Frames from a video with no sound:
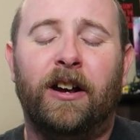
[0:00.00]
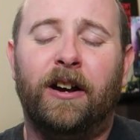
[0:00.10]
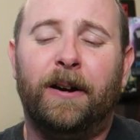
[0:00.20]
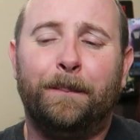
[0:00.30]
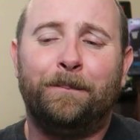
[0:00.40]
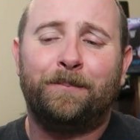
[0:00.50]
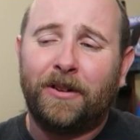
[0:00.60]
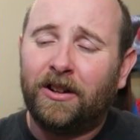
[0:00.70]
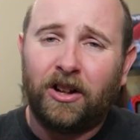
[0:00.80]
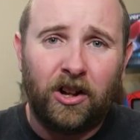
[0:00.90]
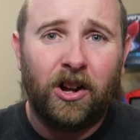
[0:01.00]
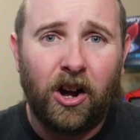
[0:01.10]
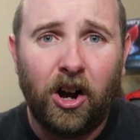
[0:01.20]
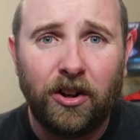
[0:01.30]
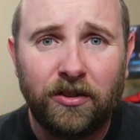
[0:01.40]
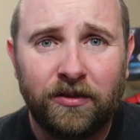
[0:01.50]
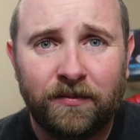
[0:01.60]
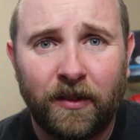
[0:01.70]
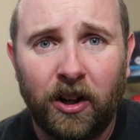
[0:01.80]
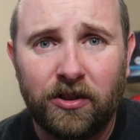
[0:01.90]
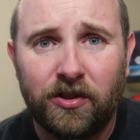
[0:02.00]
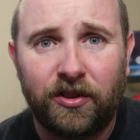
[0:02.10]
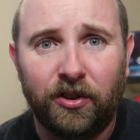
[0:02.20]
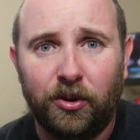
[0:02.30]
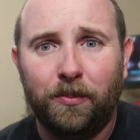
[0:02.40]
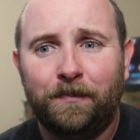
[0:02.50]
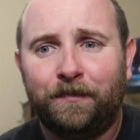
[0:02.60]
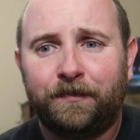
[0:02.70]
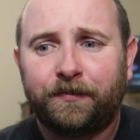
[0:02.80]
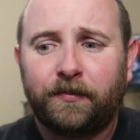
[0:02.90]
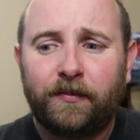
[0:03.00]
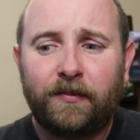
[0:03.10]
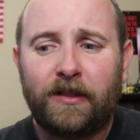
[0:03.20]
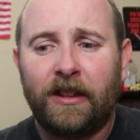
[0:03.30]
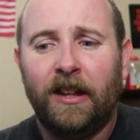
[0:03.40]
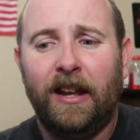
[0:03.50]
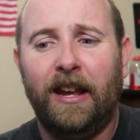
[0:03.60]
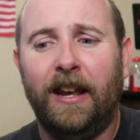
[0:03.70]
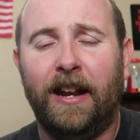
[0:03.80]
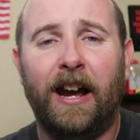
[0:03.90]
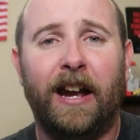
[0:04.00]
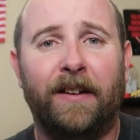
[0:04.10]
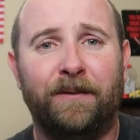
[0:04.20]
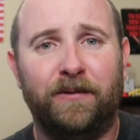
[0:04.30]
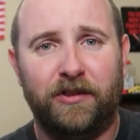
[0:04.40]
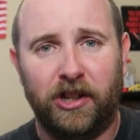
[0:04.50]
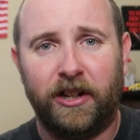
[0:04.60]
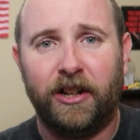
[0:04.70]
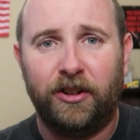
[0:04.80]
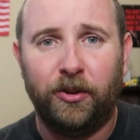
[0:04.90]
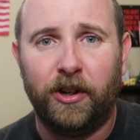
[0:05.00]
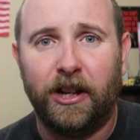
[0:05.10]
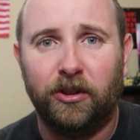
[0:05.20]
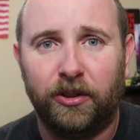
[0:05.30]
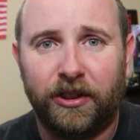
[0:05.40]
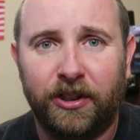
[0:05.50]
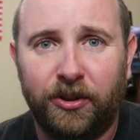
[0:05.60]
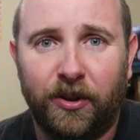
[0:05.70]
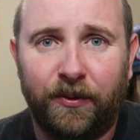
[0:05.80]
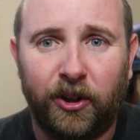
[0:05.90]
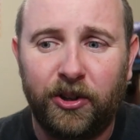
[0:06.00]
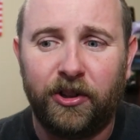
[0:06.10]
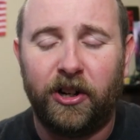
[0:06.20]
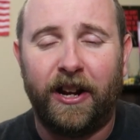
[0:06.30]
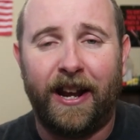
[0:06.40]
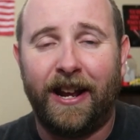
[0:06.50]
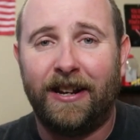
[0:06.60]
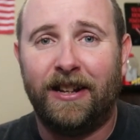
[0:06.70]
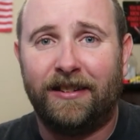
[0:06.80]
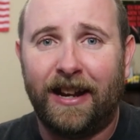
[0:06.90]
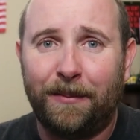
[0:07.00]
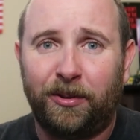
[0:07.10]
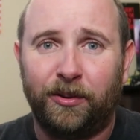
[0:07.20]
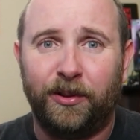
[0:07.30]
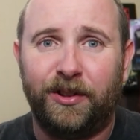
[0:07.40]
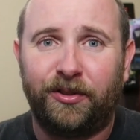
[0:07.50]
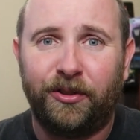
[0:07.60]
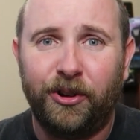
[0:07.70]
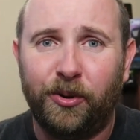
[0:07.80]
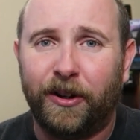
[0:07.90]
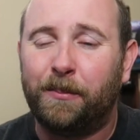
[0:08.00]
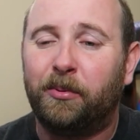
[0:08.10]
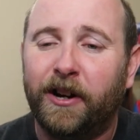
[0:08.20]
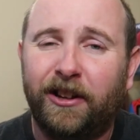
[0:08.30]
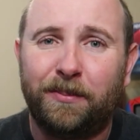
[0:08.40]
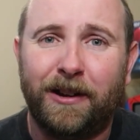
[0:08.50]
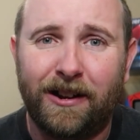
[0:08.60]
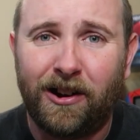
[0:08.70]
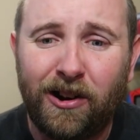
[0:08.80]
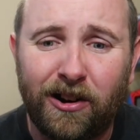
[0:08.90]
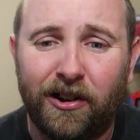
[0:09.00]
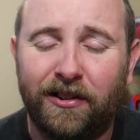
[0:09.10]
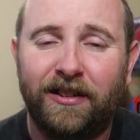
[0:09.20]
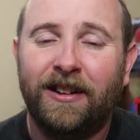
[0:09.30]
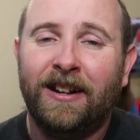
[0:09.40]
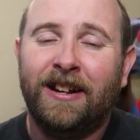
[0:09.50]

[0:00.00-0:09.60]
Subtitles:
on YouTube. And I dug into it, I looked into it further, and it's absolutely true, and it breaks my heart